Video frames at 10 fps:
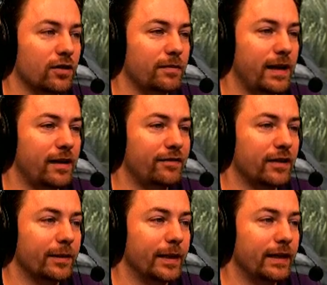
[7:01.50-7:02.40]
are making
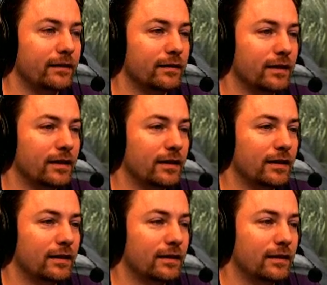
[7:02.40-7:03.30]
fun of me.
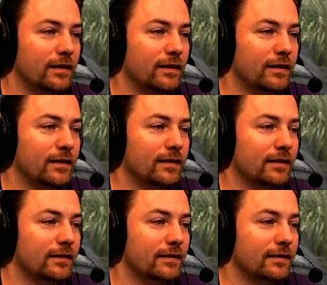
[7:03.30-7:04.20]
He
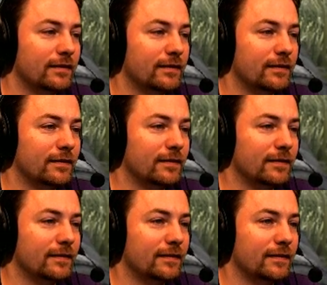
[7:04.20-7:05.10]
walked by me twice,
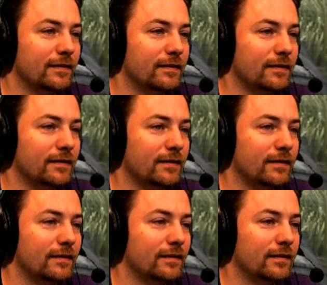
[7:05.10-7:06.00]
I think I'm good.
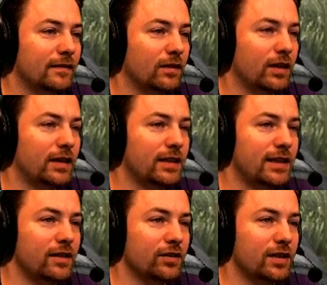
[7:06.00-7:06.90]
Look at the
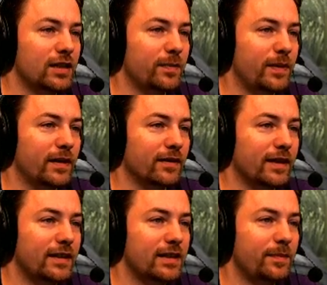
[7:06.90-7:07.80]
seagulls disappear.
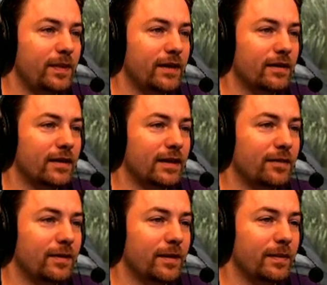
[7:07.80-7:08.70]
They disappear and they
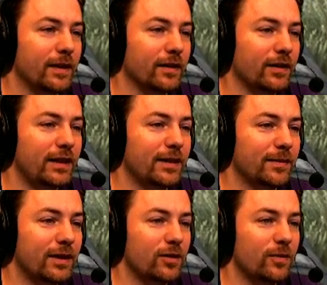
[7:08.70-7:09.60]
reappear. Look at them.
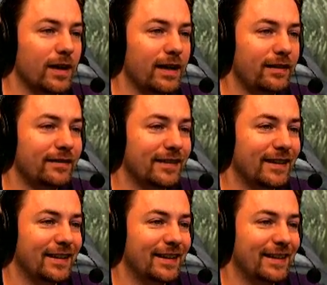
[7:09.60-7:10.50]
They go away.
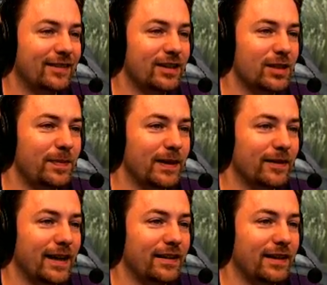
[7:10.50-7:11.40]
They're
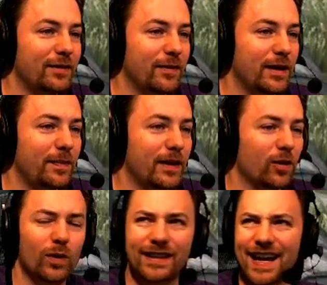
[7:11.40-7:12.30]
disappearing and then they
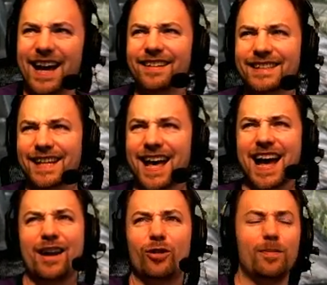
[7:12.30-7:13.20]
reappear. What the hell is
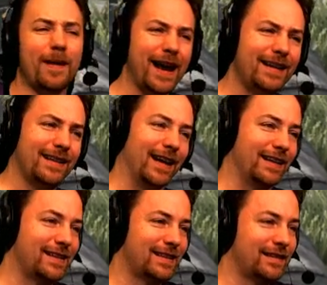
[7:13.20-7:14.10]
that? Who made
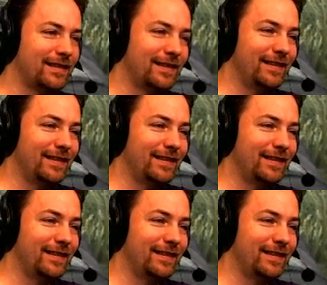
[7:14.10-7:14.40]
this?